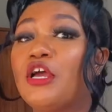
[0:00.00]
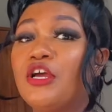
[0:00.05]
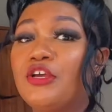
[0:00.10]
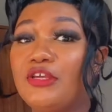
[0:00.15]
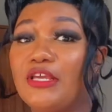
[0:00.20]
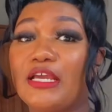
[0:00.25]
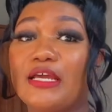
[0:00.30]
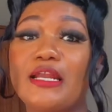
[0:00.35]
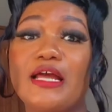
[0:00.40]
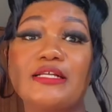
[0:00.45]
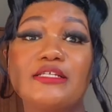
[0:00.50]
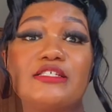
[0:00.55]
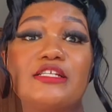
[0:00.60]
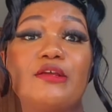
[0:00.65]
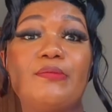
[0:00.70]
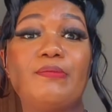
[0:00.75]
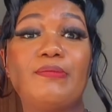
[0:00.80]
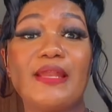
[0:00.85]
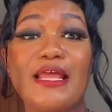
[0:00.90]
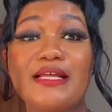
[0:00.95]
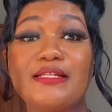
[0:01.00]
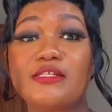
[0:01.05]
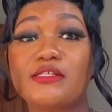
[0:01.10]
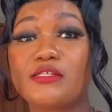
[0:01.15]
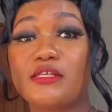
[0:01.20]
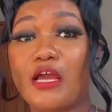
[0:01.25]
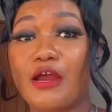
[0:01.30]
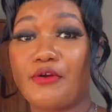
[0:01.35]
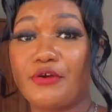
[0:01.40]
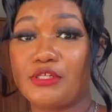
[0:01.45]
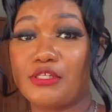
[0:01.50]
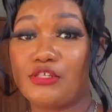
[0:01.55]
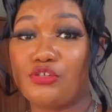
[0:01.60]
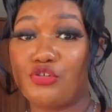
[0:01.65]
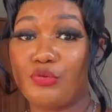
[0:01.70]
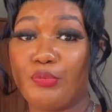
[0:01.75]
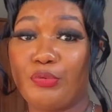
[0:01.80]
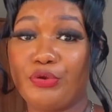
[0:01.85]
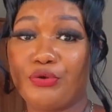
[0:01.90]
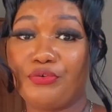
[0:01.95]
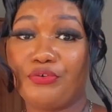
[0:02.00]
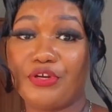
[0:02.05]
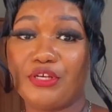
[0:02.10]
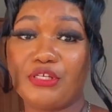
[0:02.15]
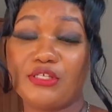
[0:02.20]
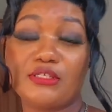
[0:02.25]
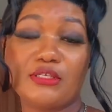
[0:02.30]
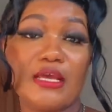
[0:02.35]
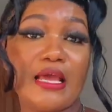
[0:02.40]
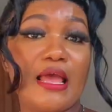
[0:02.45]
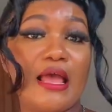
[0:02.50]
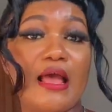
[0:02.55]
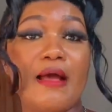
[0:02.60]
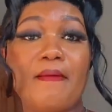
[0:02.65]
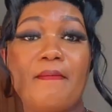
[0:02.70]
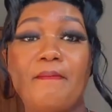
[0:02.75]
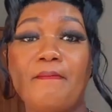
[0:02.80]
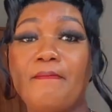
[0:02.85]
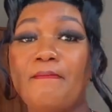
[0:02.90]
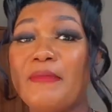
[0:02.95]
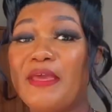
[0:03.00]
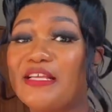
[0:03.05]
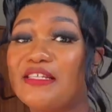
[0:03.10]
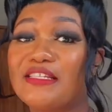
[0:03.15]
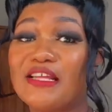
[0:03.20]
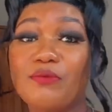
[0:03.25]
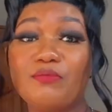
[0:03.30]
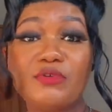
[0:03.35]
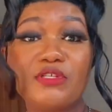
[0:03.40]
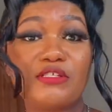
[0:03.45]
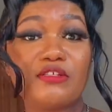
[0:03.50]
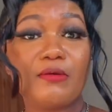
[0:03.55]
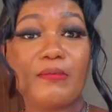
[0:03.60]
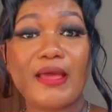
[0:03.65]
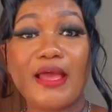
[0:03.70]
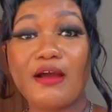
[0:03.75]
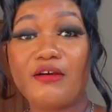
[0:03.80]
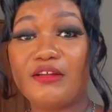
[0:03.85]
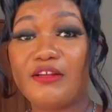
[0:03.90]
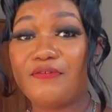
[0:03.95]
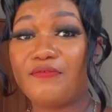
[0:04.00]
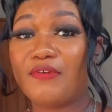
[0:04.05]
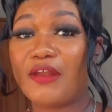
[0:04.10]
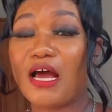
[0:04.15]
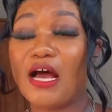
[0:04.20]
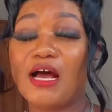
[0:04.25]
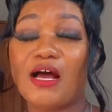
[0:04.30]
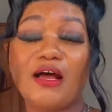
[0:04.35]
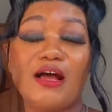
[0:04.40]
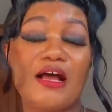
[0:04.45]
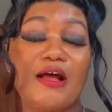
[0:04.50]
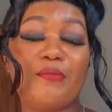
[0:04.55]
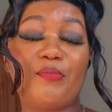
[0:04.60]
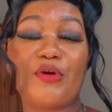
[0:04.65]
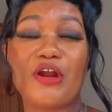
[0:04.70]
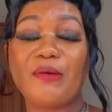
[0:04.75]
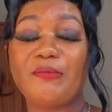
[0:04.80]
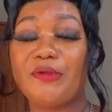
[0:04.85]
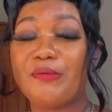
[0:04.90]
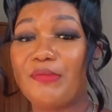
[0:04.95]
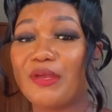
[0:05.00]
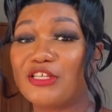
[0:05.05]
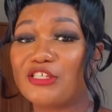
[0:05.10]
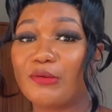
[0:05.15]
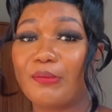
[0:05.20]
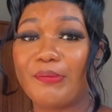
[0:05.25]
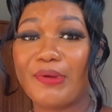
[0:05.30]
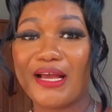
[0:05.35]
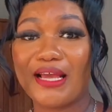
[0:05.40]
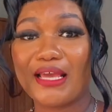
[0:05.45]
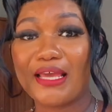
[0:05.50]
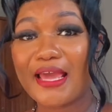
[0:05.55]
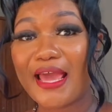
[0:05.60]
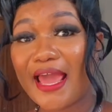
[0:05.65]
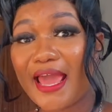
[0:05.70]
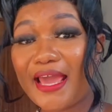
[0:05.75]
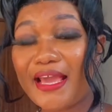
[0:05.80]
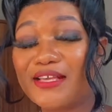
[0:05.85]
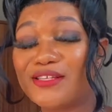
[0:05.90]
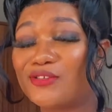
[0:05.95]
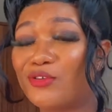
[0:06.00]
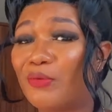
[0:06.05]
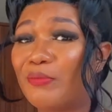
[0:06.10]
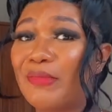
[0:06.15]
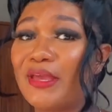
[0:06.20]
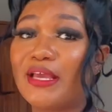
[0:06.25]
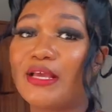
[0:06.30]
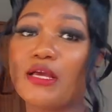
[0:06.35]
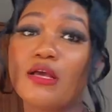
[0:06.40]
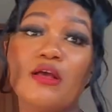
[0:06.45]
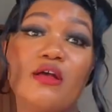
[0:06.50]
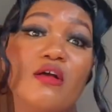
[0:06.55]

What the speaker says: You can actually blend those carrots into purees, mix them with some healthy flour, and probably make some pancakes or make